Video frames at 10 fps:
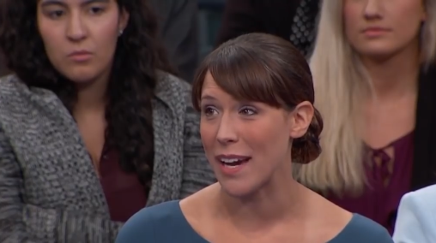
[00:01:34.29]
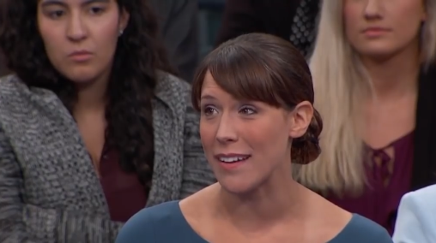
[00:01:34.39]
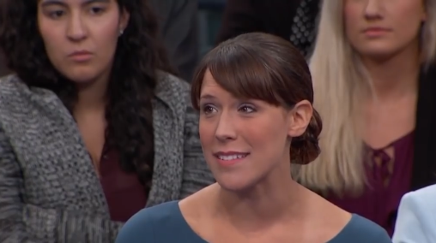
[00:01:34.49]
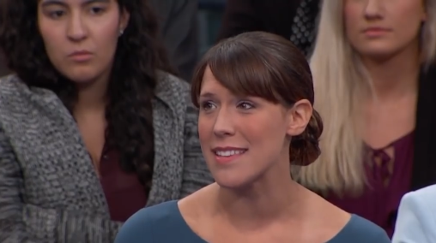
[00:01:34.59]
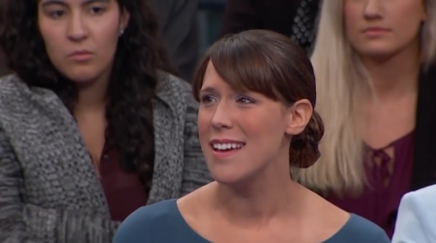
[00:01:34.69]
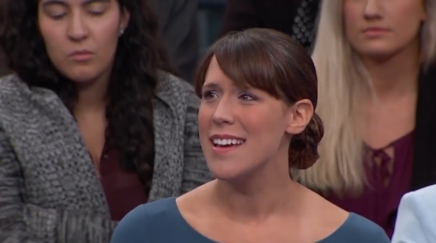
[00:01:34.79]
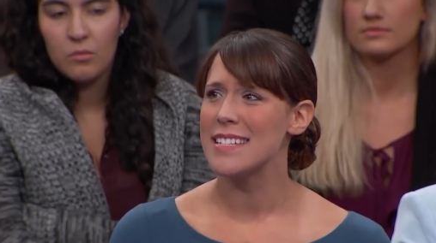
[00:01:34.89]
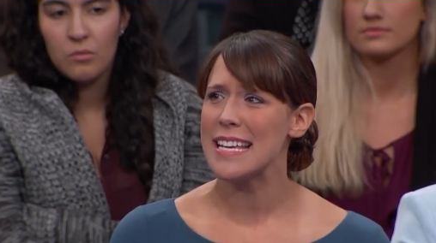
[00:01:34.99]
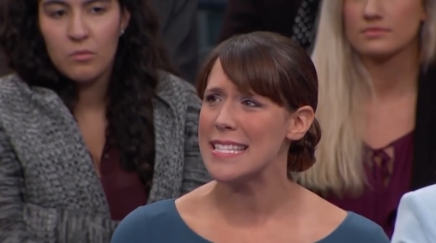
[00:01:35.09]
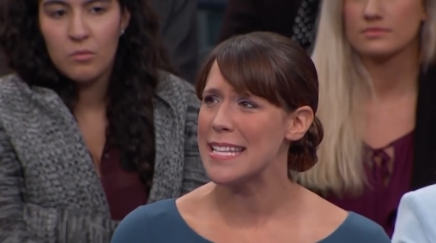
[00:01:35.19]
Speaker 1: products,
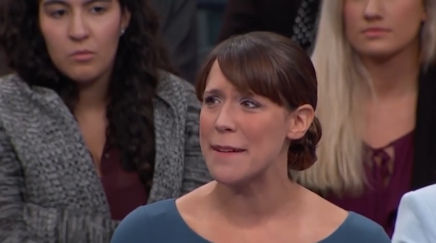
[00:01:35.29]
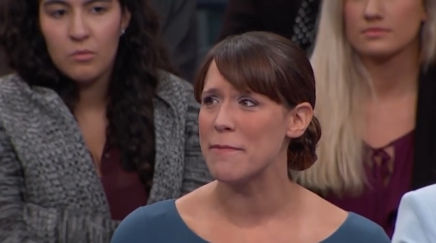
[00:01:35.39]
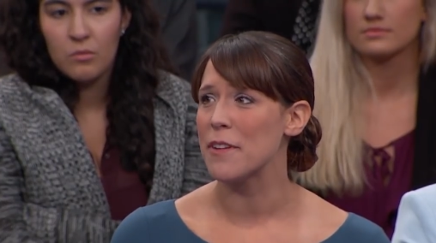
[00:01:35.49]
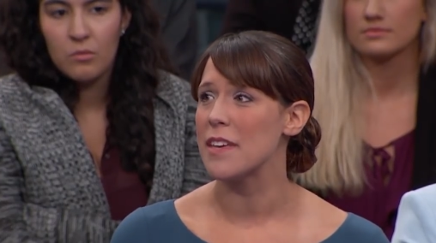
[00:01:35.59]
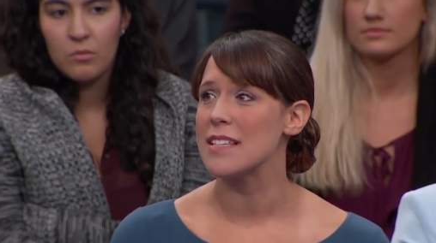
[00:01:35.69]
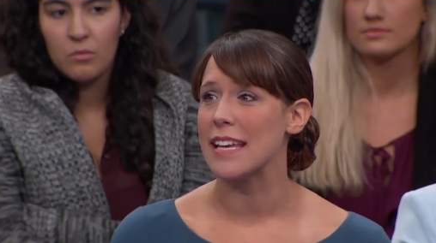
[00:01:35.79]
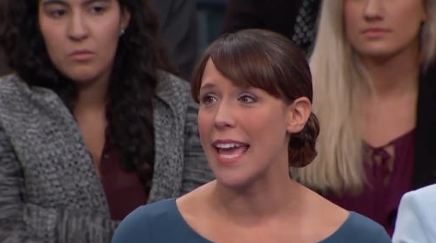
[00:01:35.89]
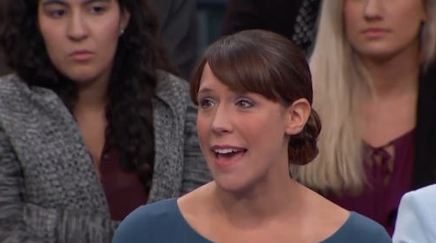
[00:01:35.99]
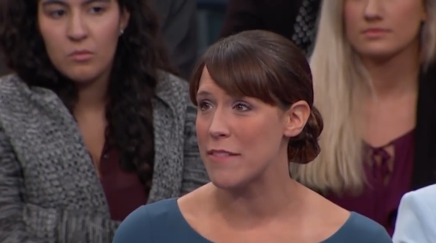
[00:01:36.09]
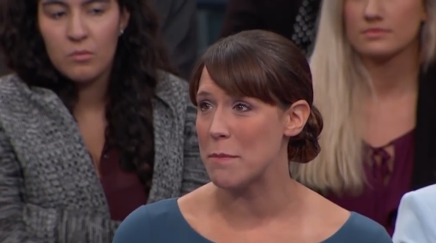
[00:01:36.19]
tested them for things like
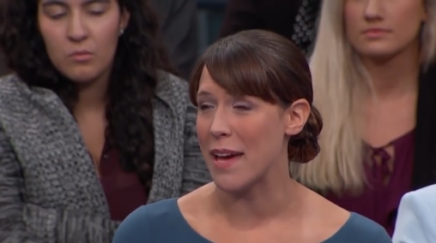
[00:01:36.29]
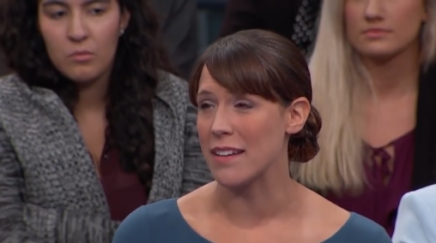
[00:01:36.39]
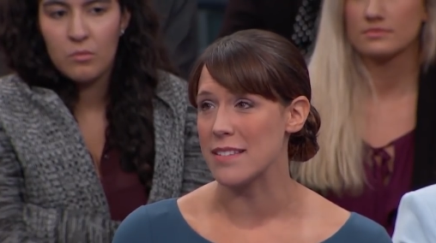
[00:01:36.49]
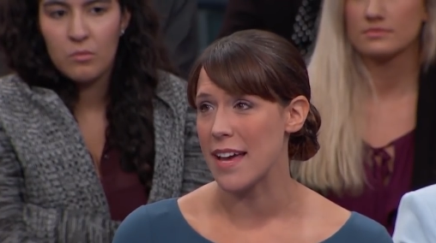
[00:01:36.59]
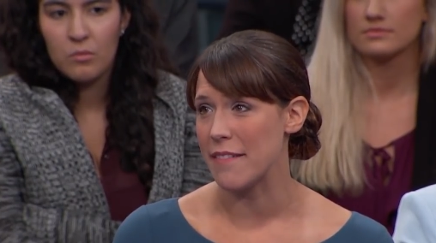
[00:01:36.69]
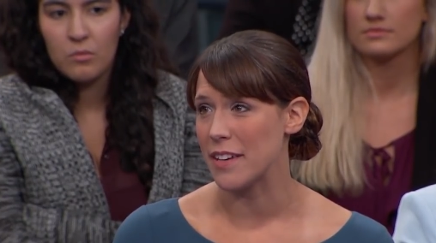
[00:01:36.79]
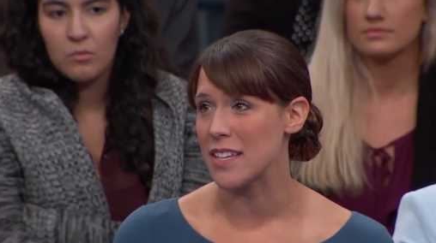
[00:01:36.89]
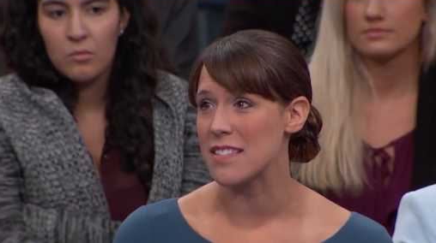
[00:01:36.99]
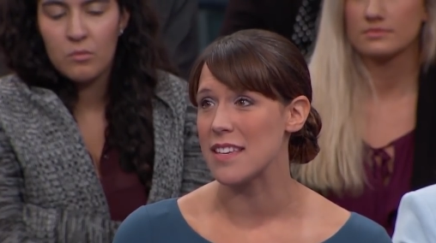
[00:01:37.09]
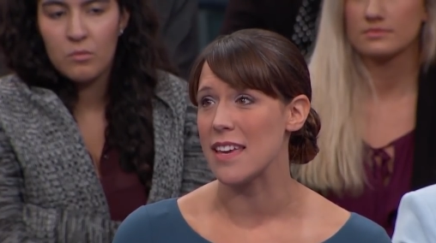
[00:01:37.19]
heavy metals
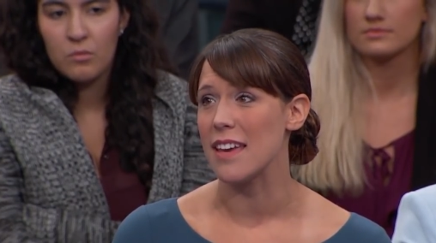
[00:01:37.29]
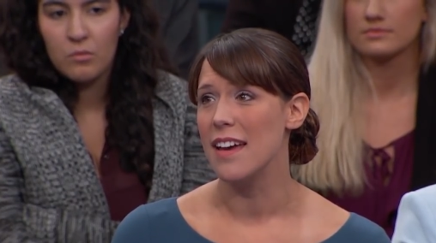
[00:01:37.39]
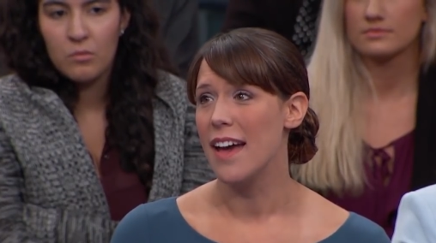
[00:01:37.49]
efficacy,